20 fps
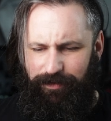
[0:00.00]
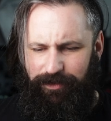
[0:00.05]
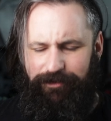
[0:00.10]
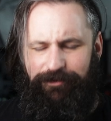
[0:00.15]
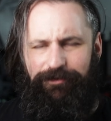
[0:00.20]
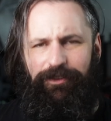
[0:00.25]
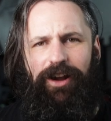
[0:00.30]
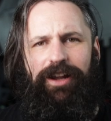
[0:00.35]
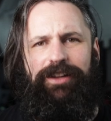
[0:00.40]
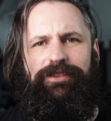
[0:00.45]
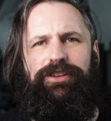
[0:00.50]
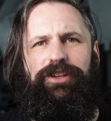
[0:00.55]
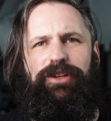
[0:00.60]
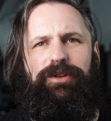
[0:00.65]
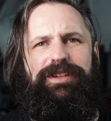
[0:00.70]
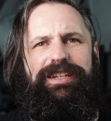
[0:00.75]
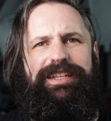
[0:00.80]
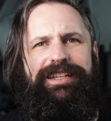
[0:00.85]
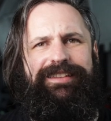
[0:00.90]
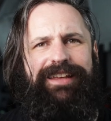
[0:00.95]
find that
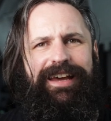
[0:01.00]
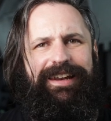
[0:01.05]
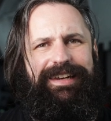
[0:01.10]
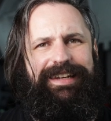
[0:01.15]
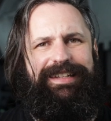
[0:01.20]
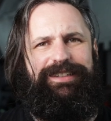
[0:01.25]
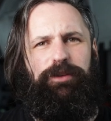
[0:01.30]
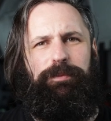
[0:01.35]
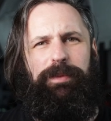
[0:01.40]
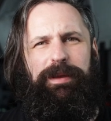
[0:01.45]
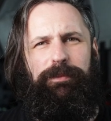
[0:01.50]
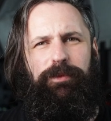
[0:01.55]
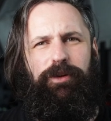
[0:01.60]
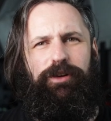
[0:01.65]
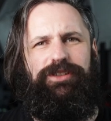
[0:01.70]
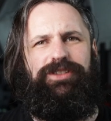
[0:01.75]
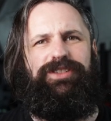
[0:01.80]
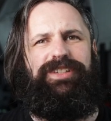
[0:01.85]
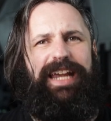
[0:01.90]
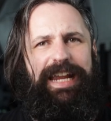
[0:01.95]
you need that little bit
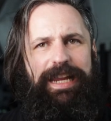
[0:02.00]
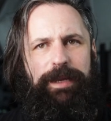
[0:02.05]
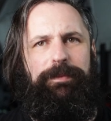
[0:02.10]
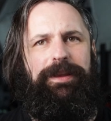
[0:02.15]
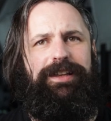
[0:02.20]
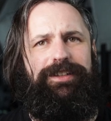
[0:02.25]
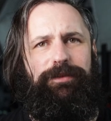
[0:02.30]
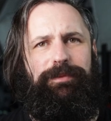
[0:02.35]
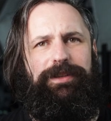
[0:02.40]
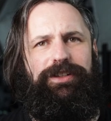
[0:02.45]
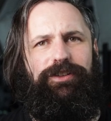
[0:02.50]
more escapism